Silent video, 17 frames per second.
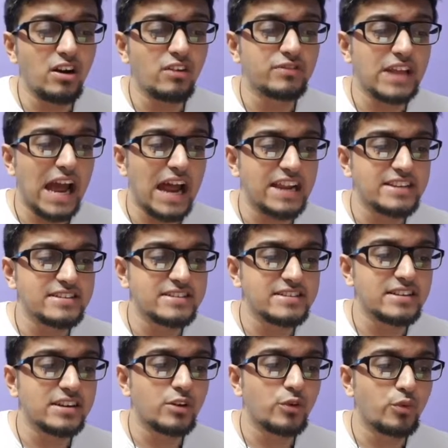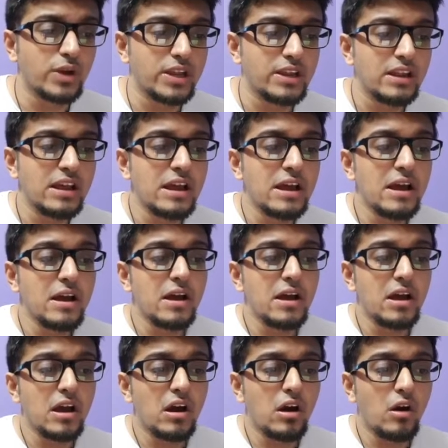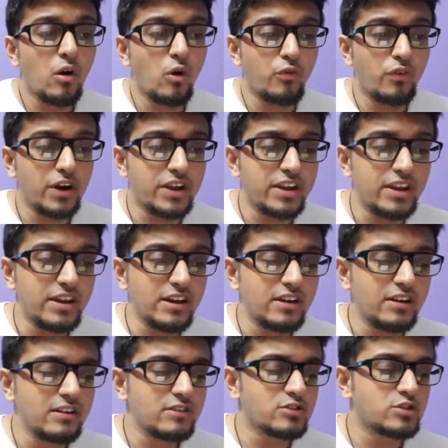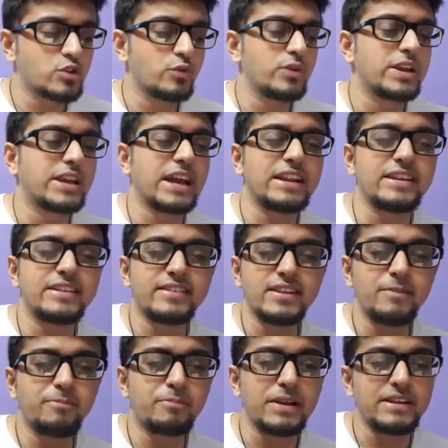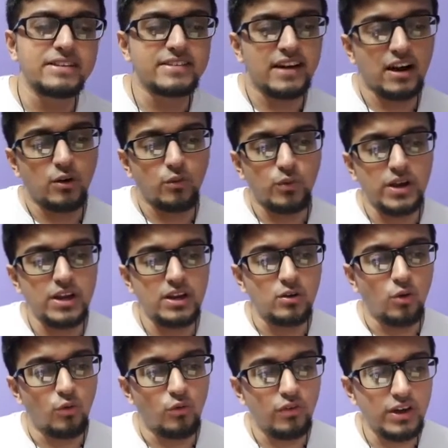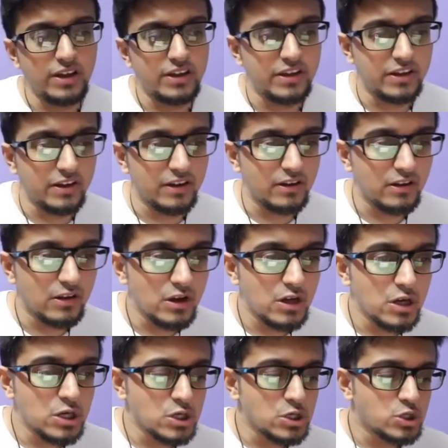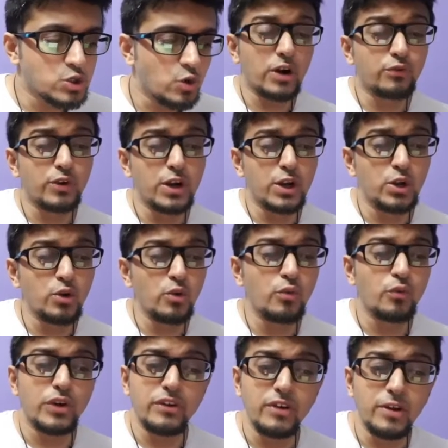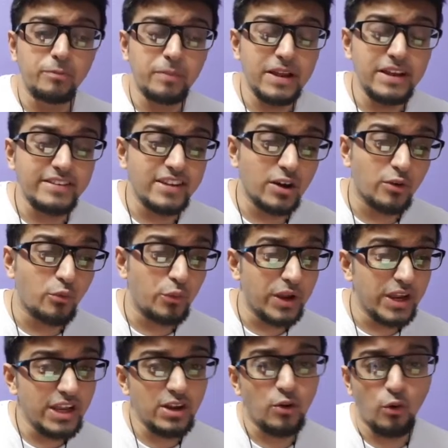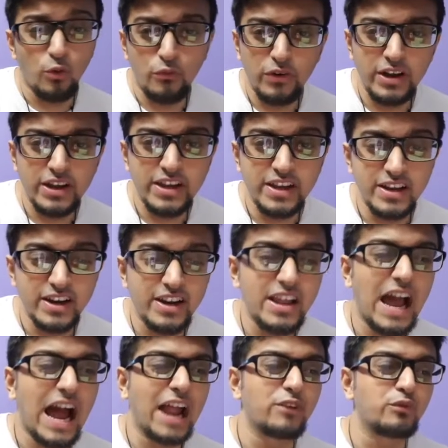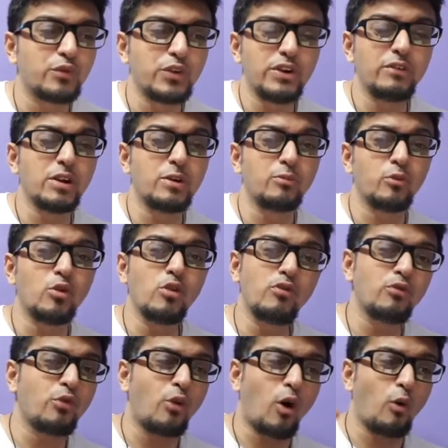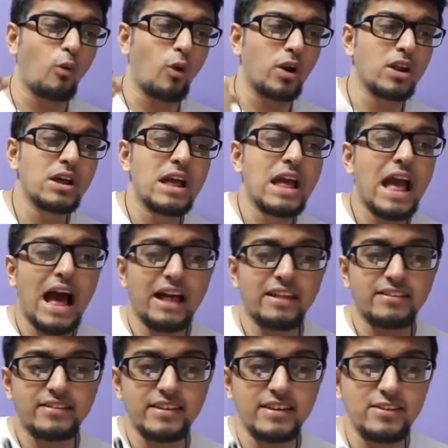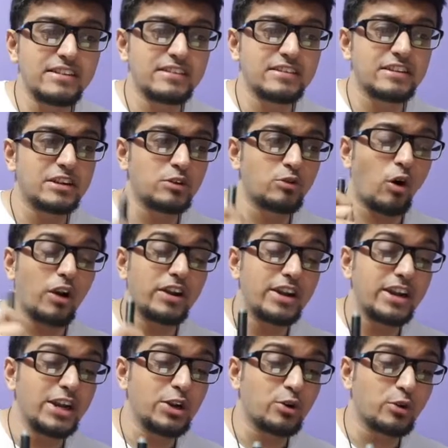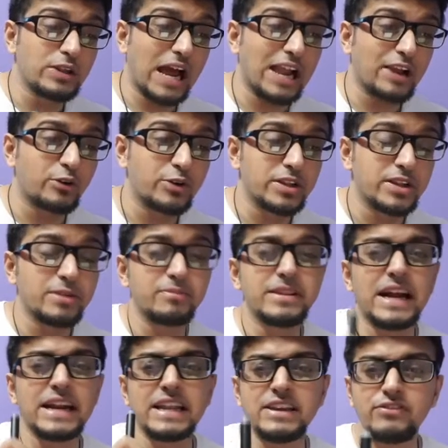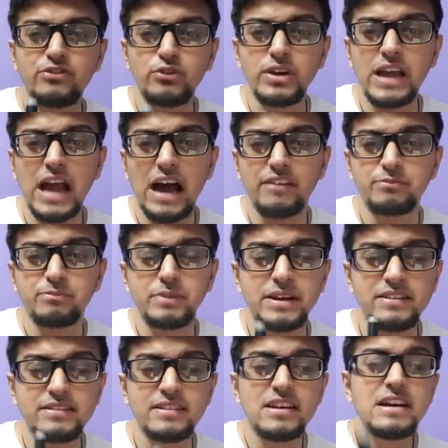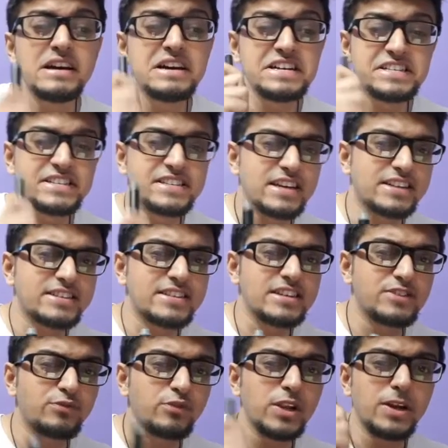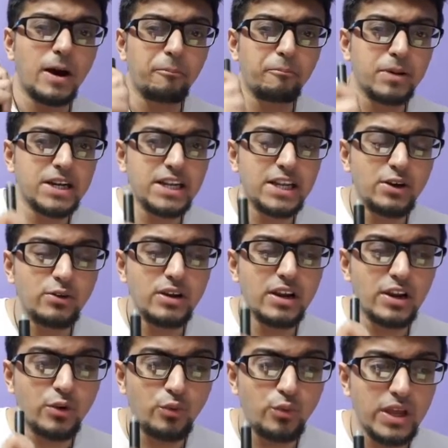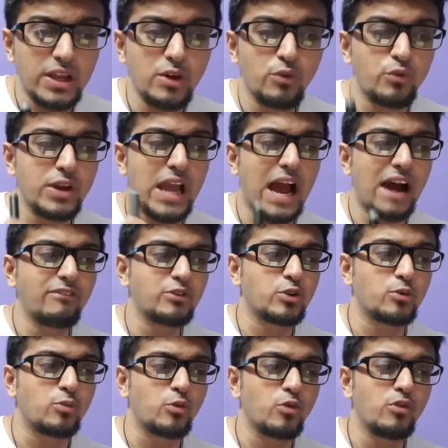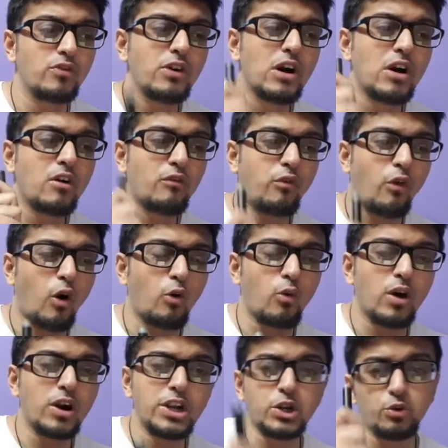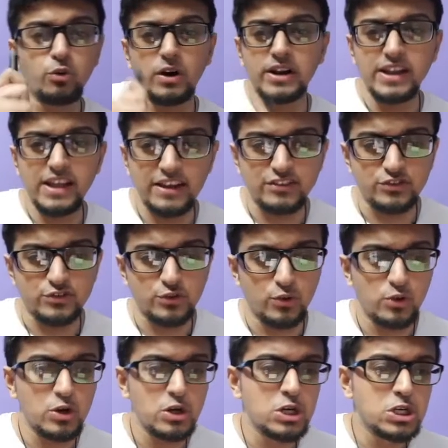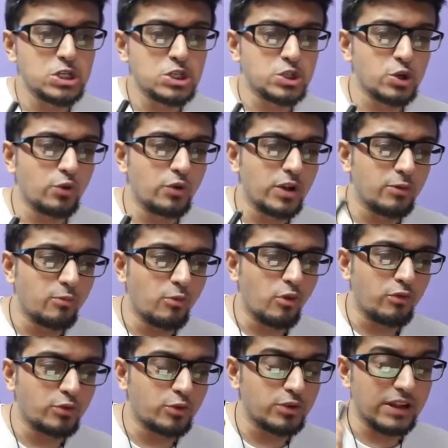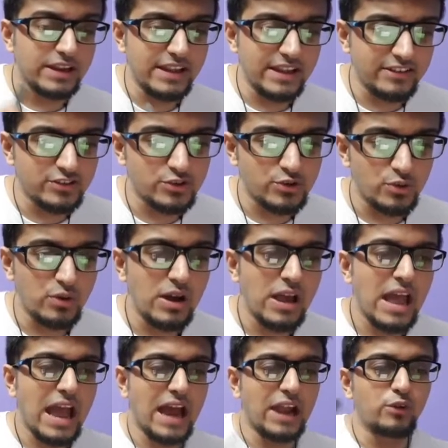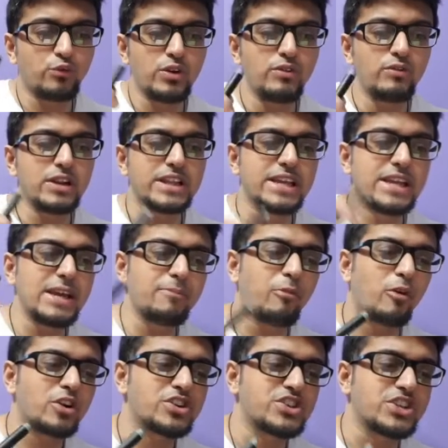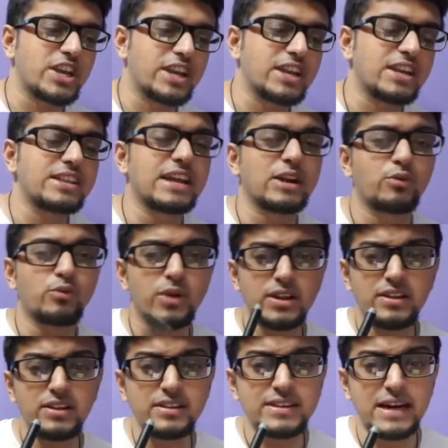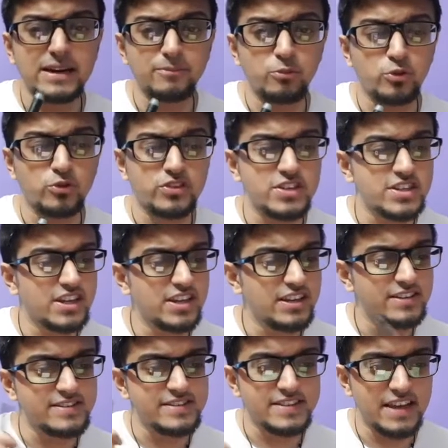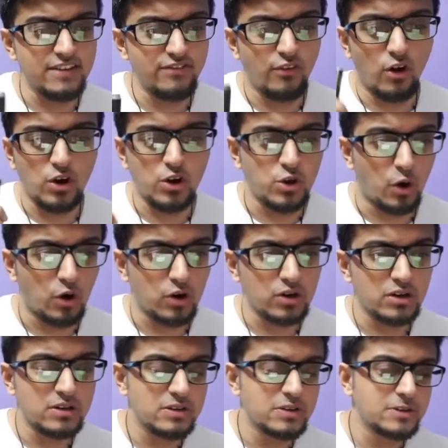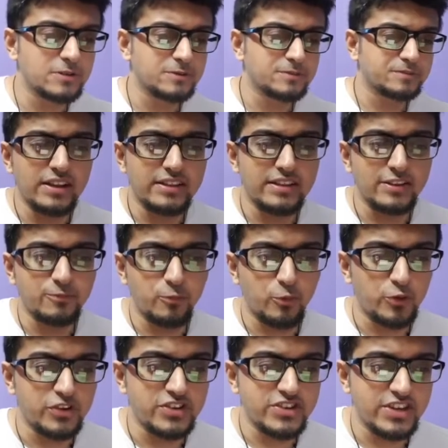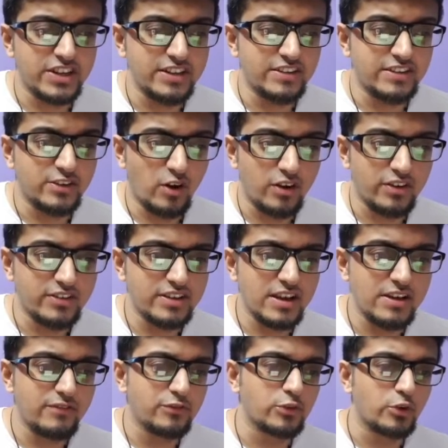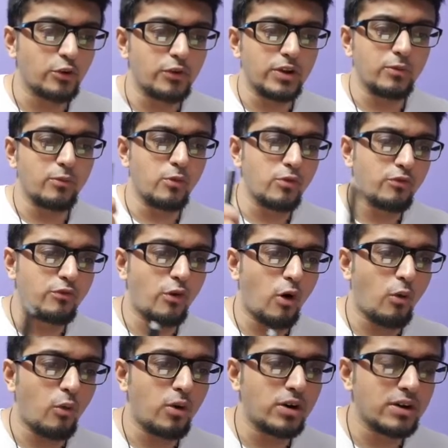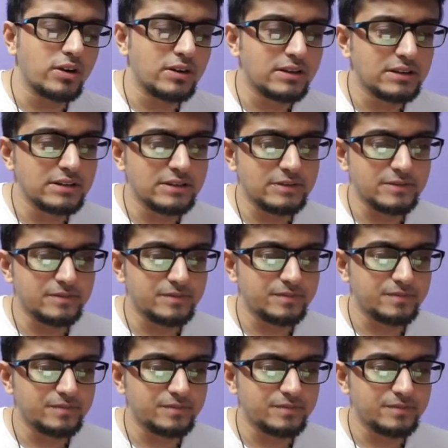by any of the adjacent queen over here, so we can easily place a queen over here. So what we'll do, we will place a queen over here and we will move forward. So, and since you already know the algorithm that if we have placed successfully a particular queen, we have to move forward to our next row. So we'll move to the next row and we will keep on checking that whether that position is safe or not. So here this position is not safe, so we'll move forward.